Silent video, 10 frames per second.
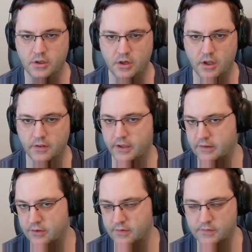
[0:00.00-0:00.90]
not like
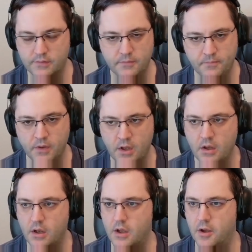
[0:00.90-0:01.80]
this.
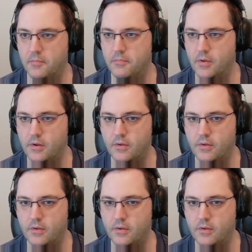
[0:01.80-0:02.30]
Um,